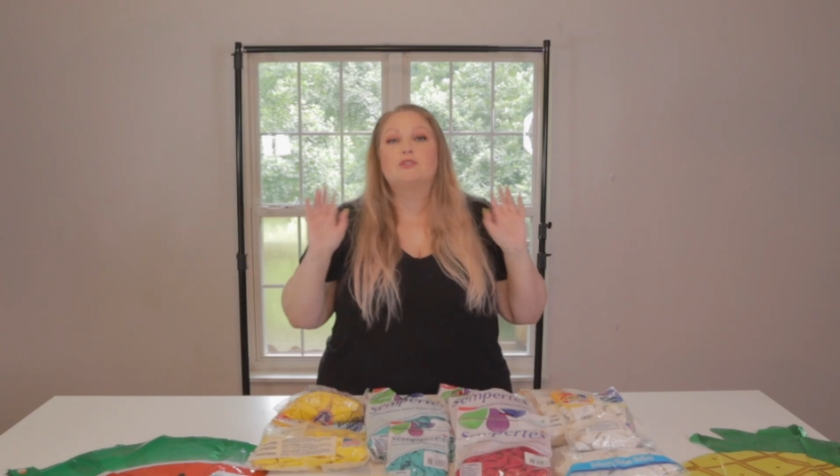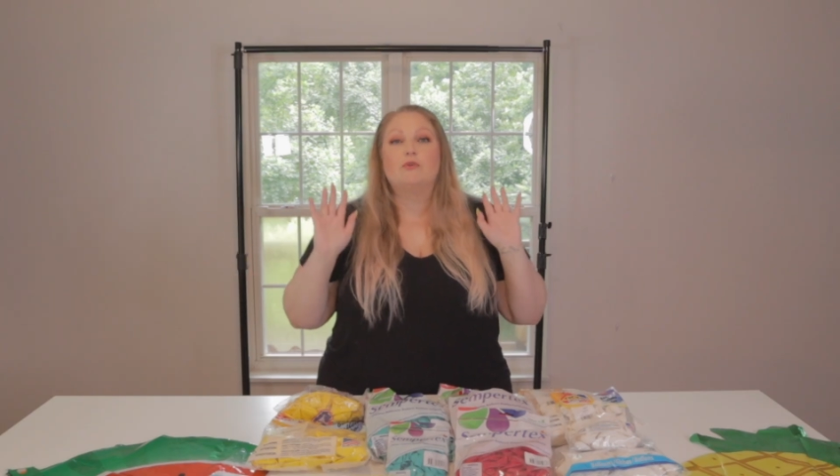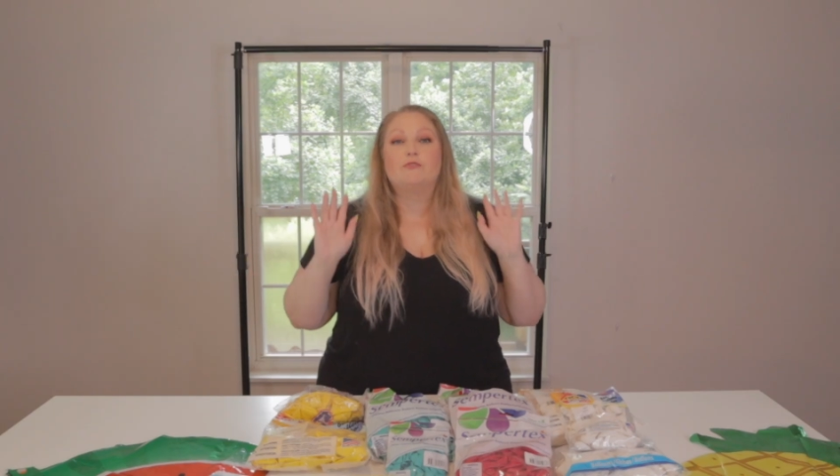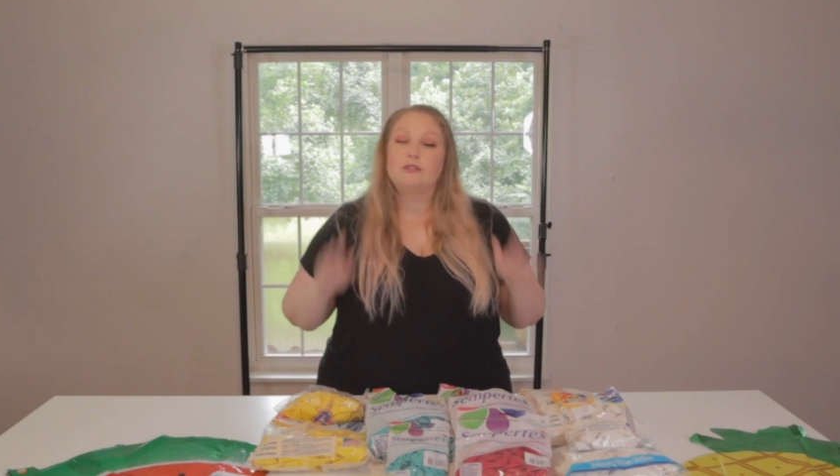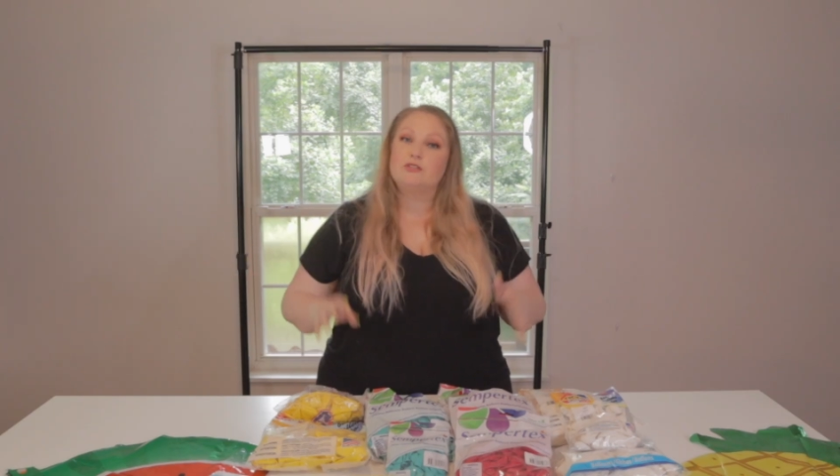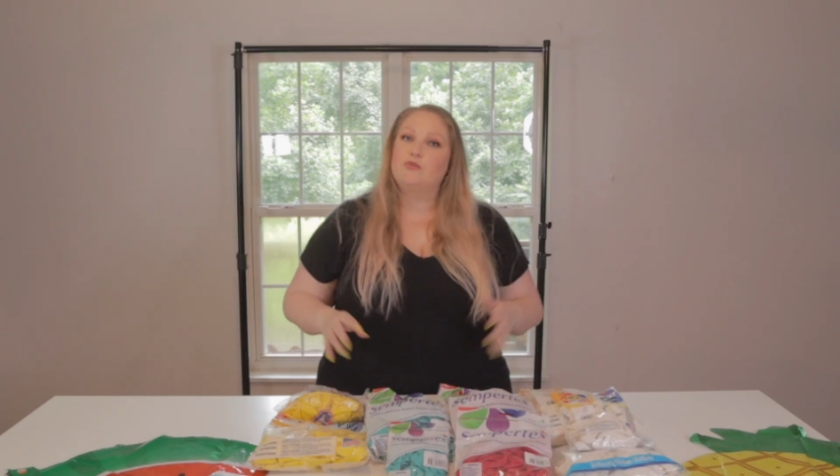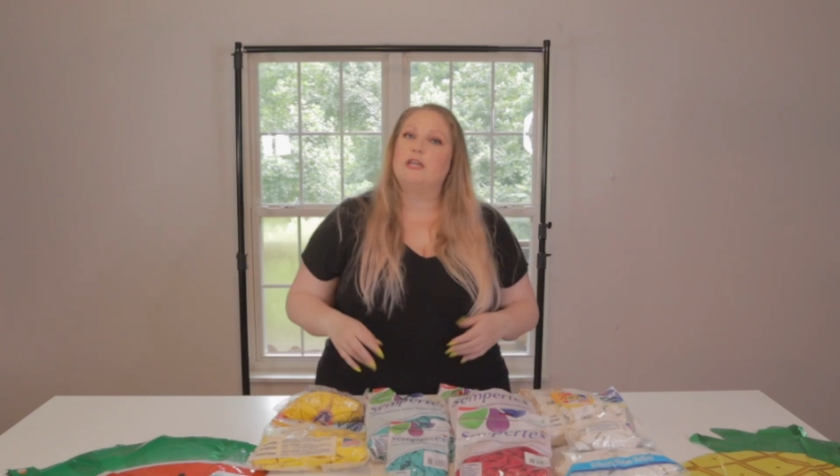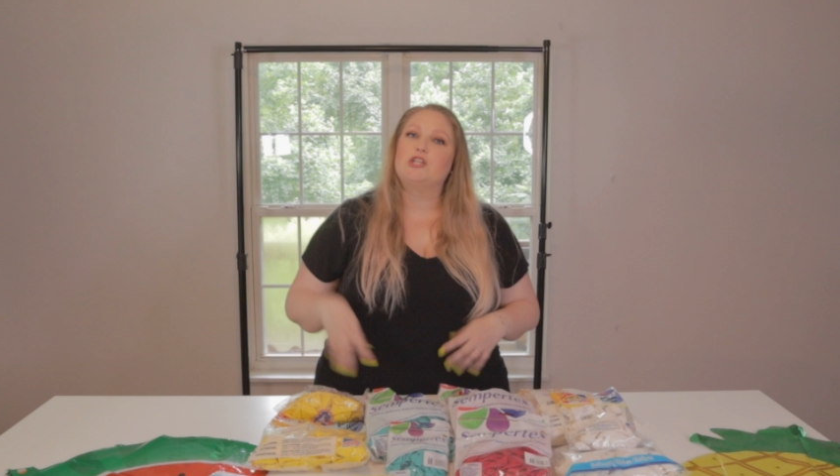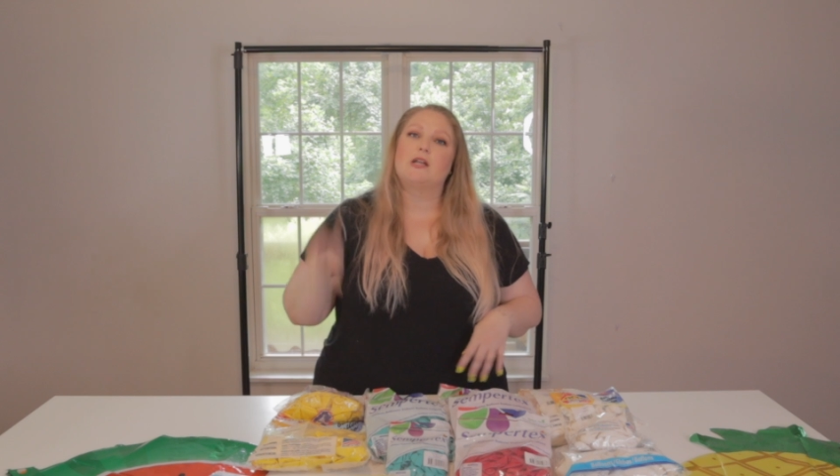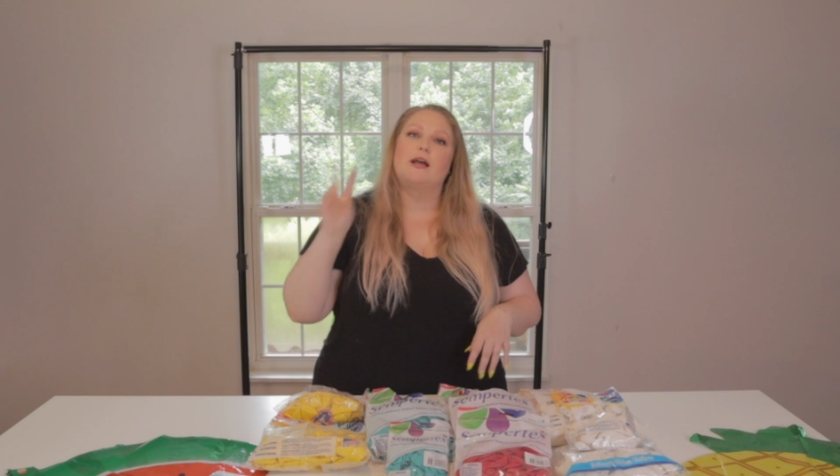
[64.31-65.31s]
So for this
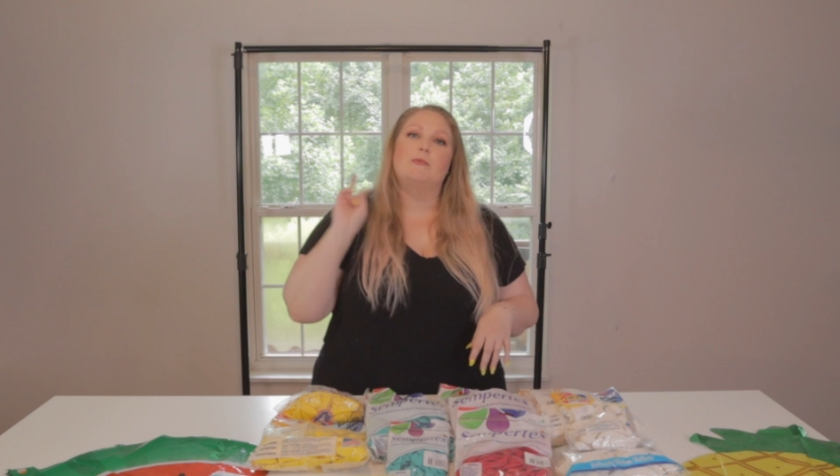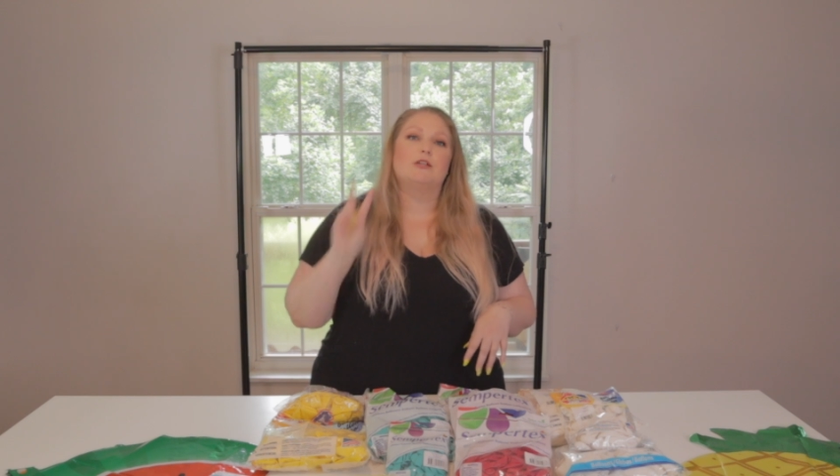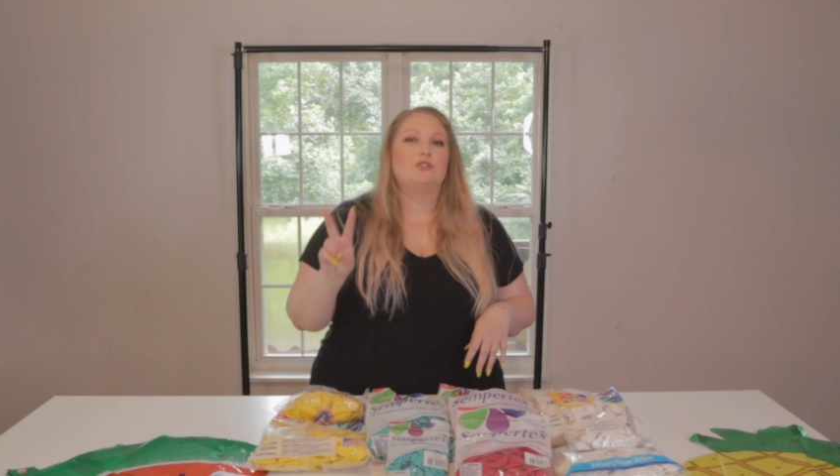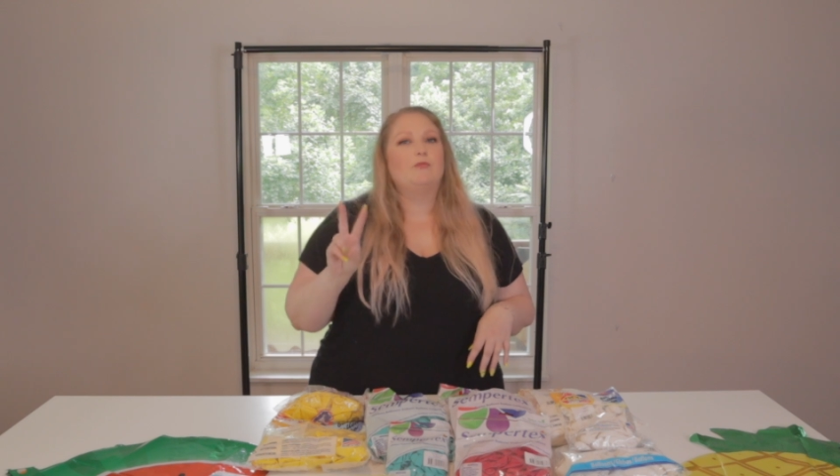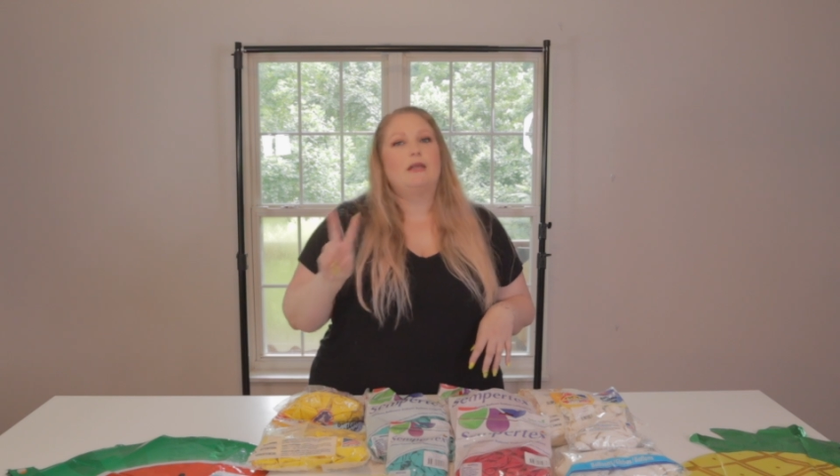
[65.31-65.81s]
creation, I bought two